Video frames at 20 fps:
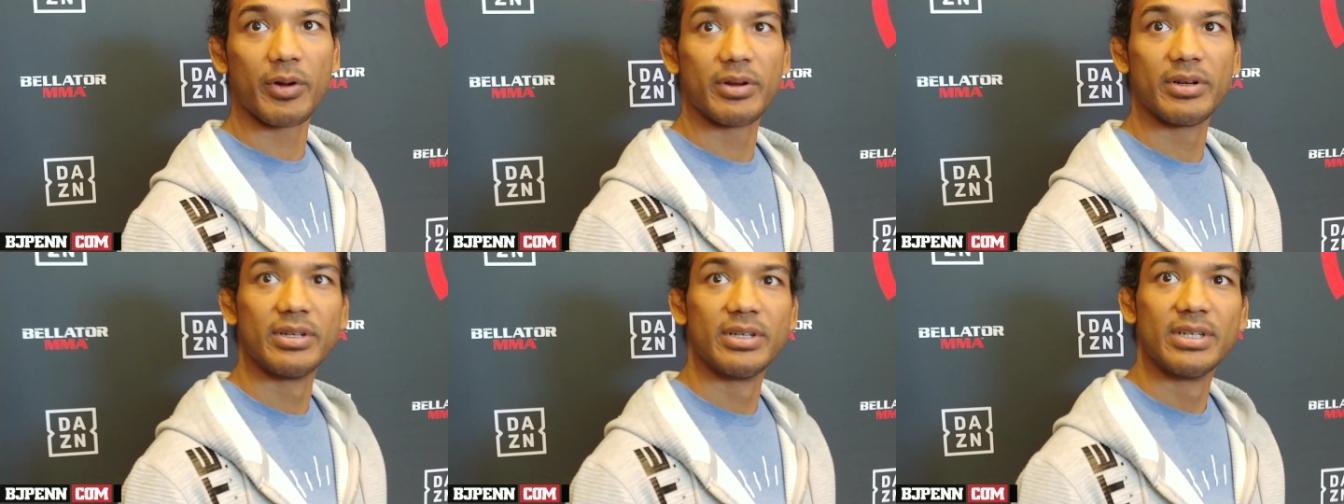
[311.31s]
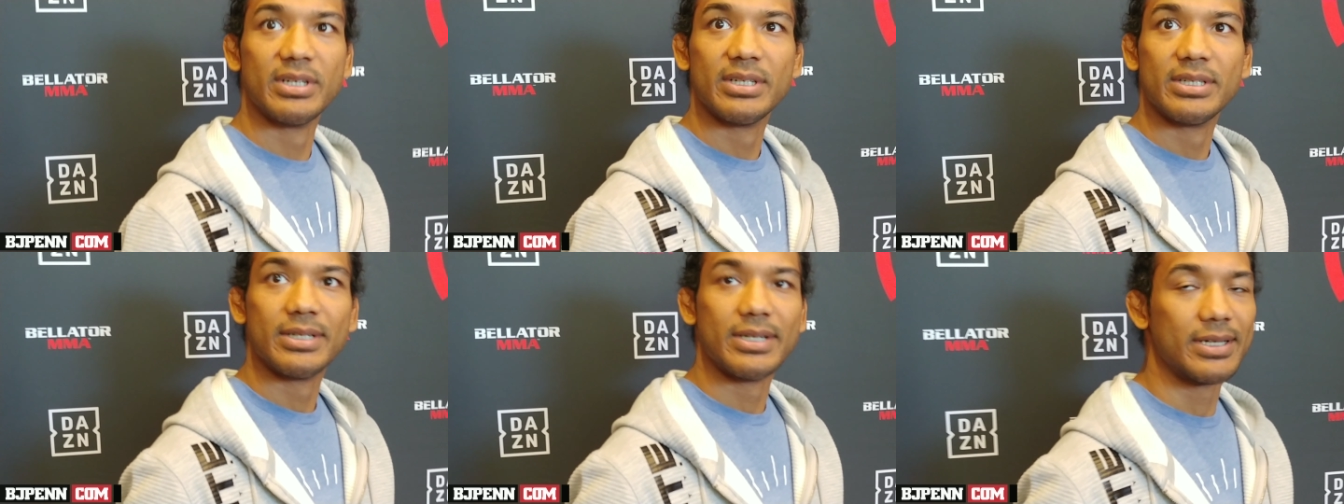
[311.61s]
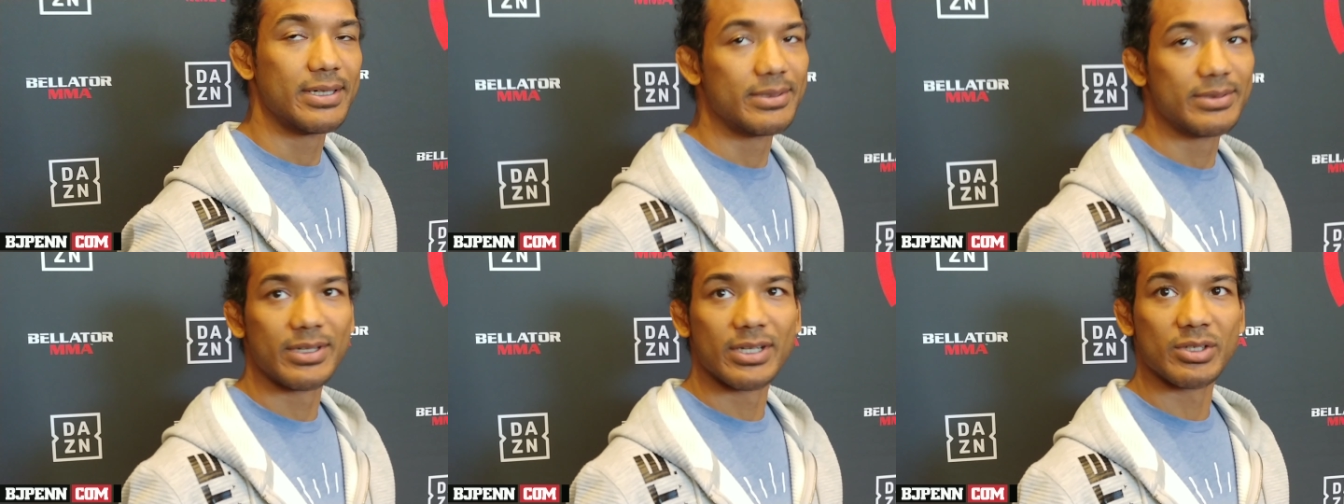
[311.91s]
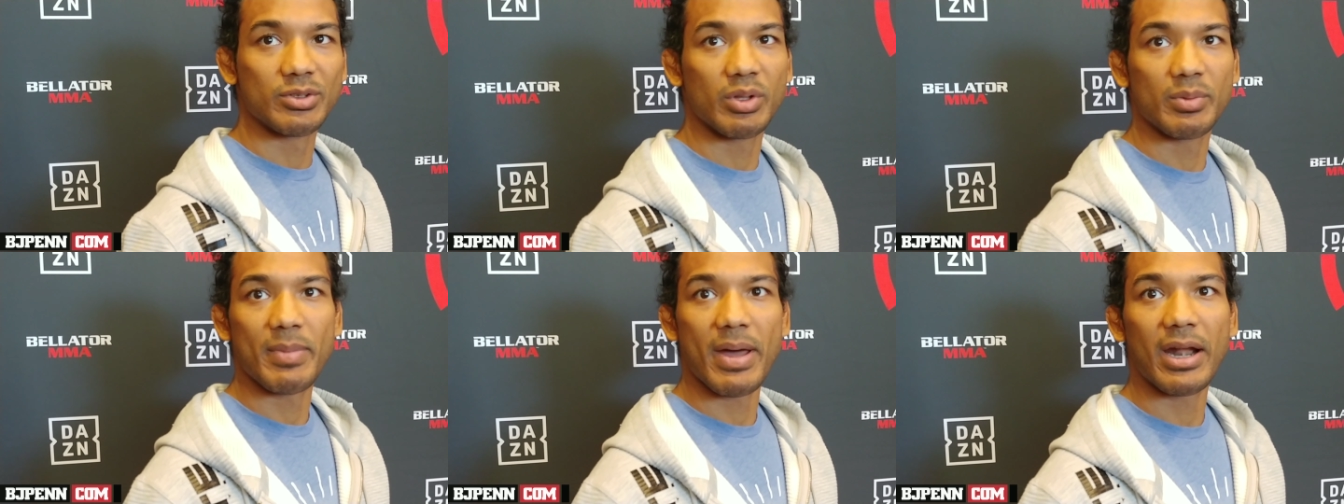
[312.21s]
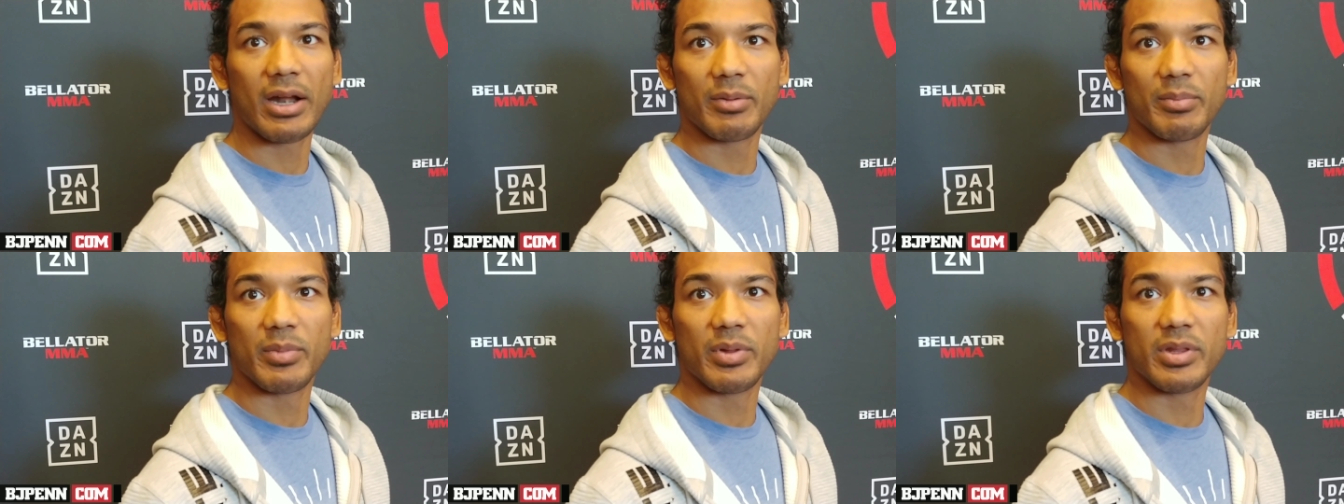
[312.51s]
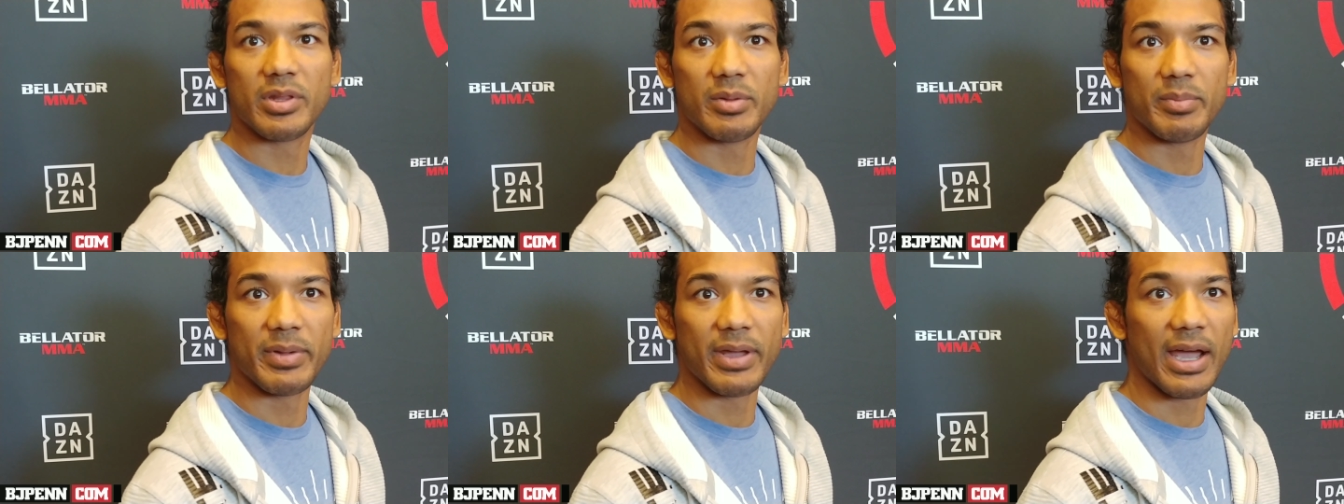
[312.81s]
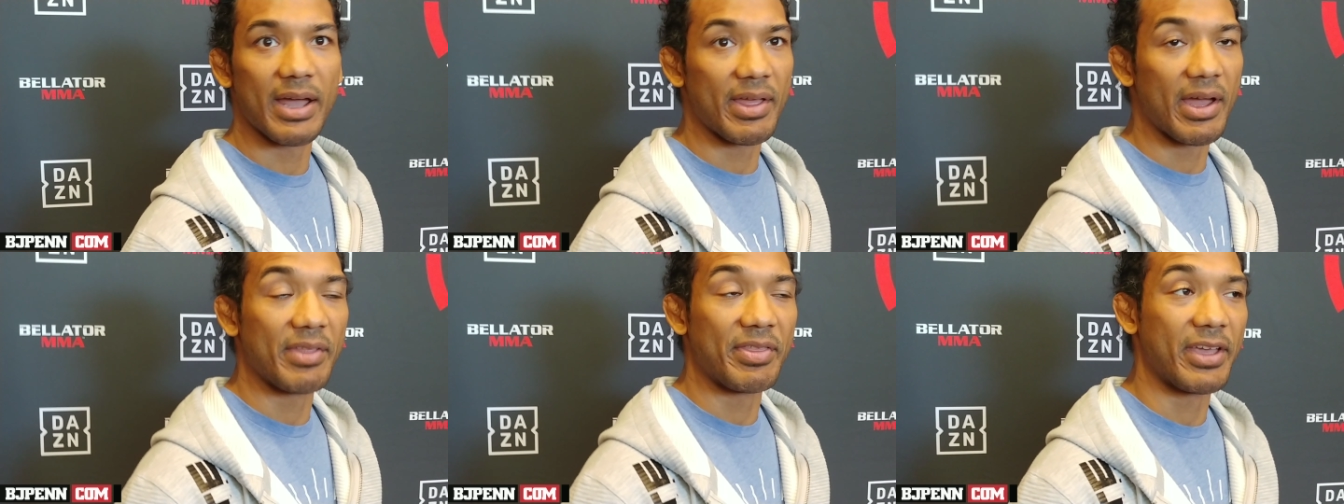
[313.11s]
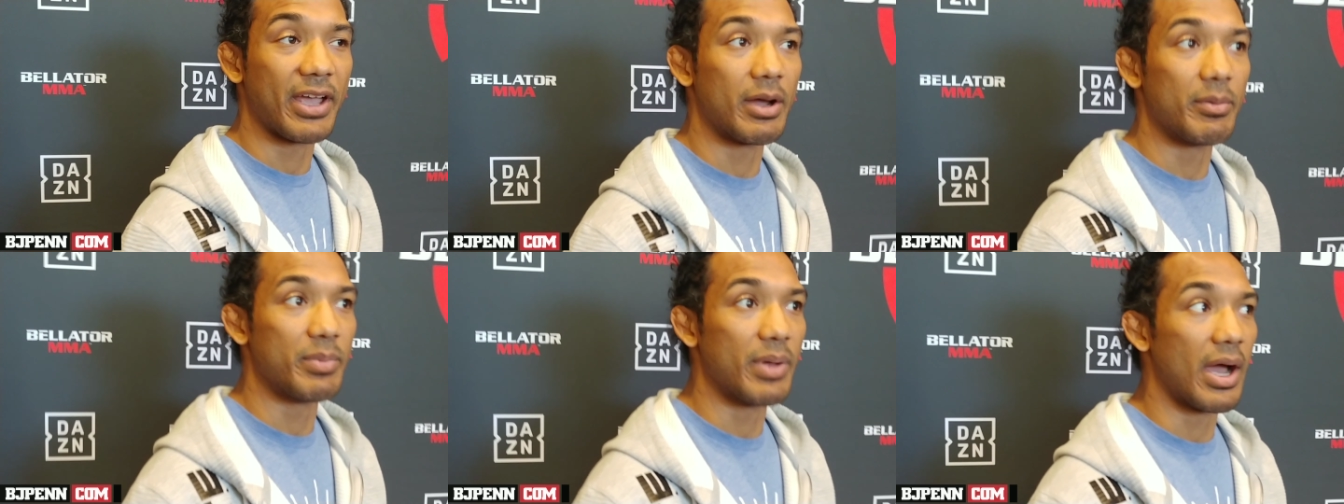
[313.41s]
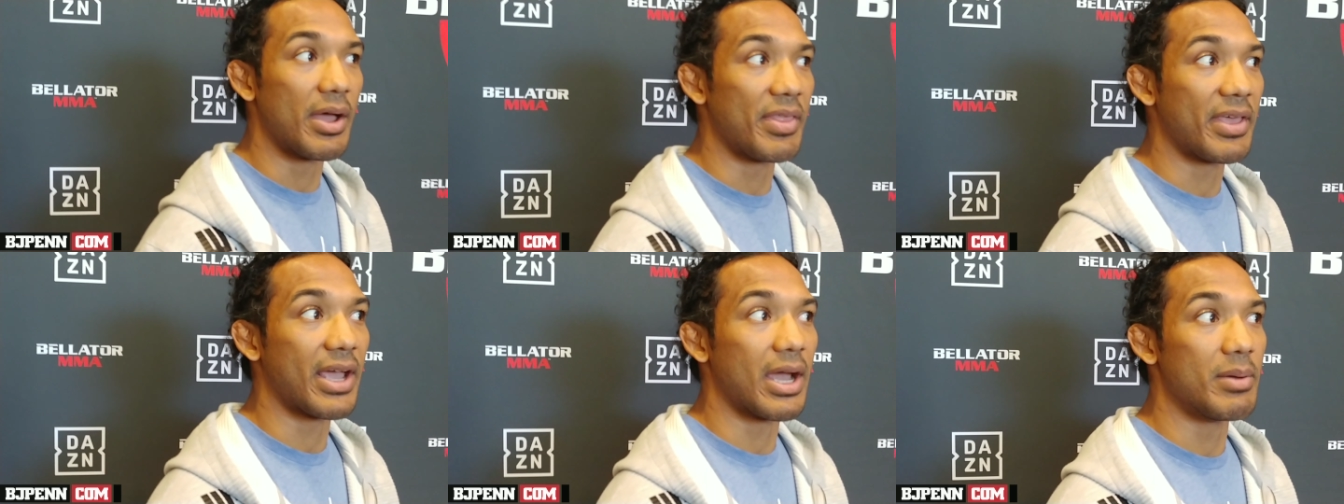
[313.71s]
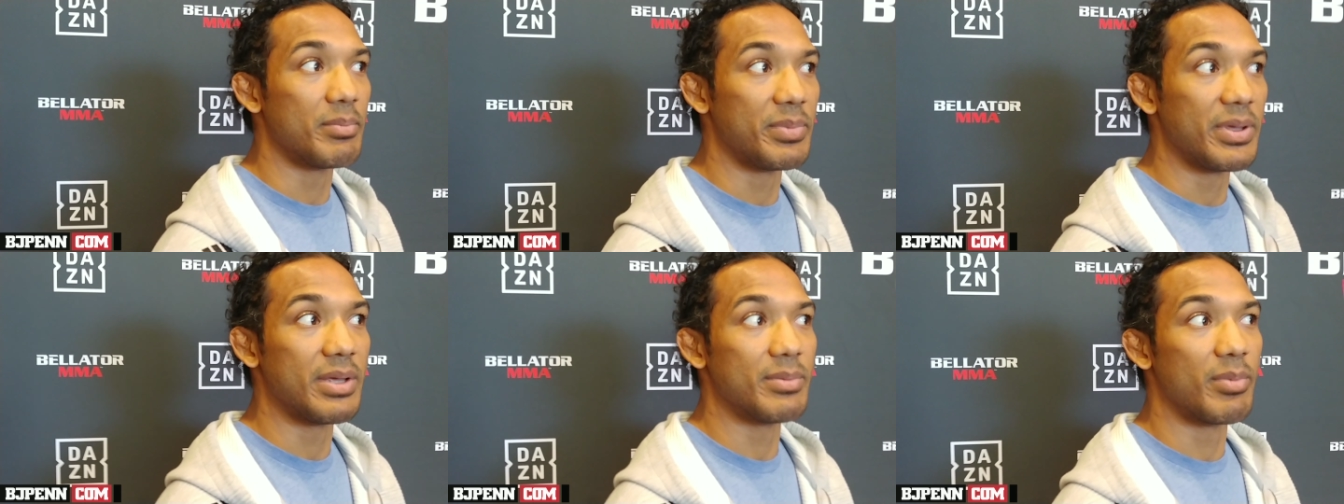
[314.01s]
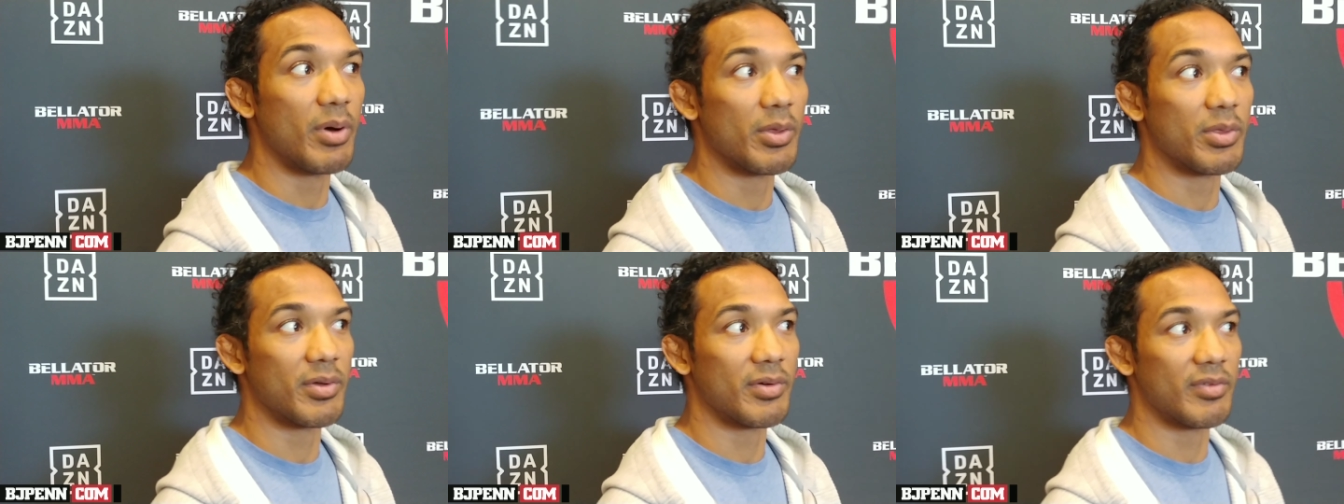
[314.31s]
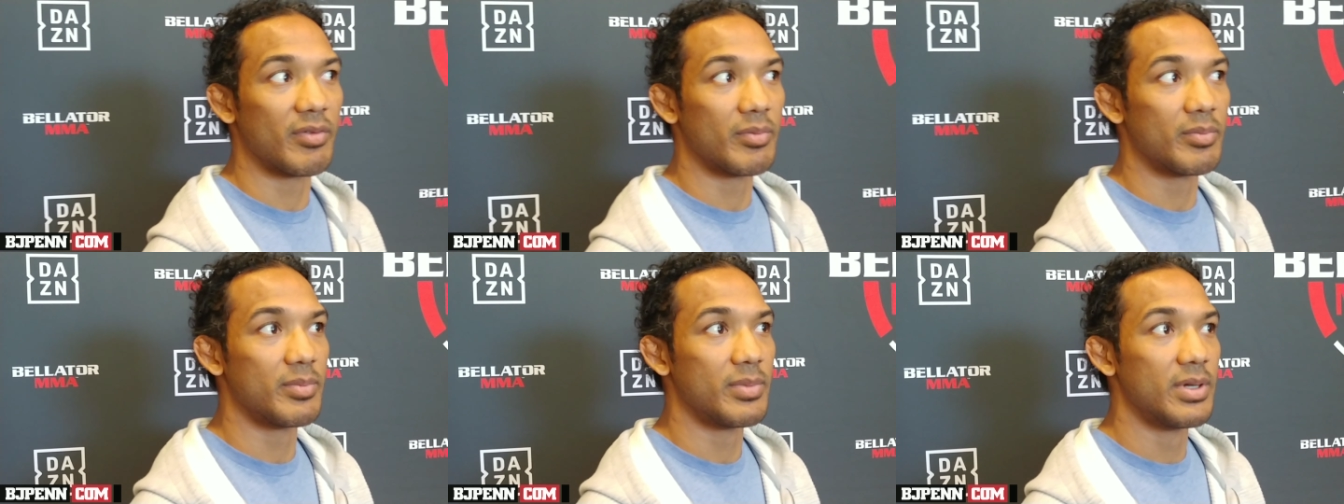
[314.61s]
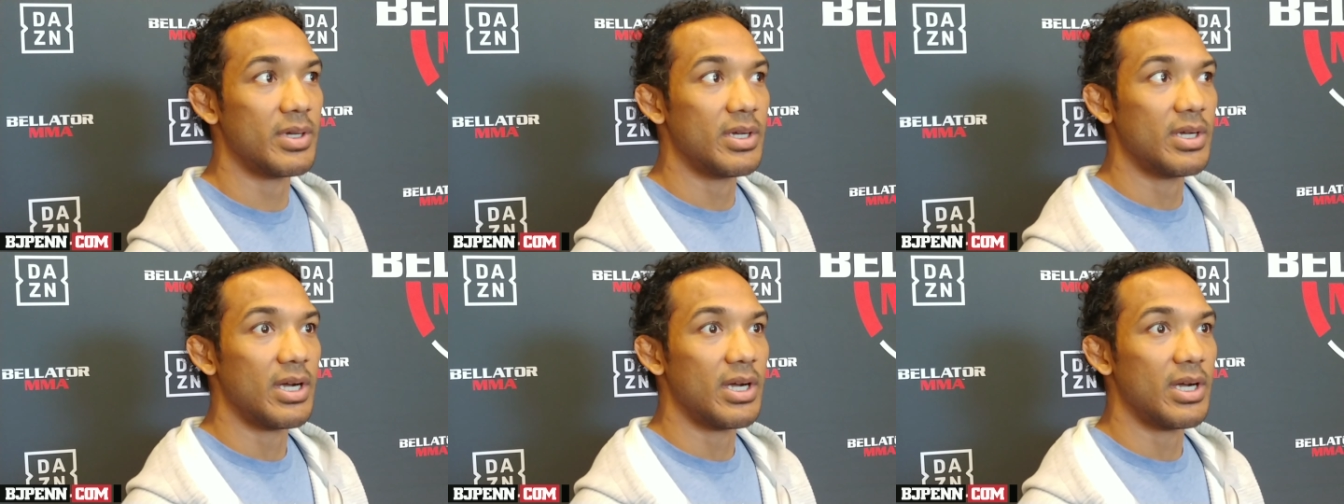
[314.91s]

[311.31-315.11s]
It doesn't really matter to me. I think I beat both of them,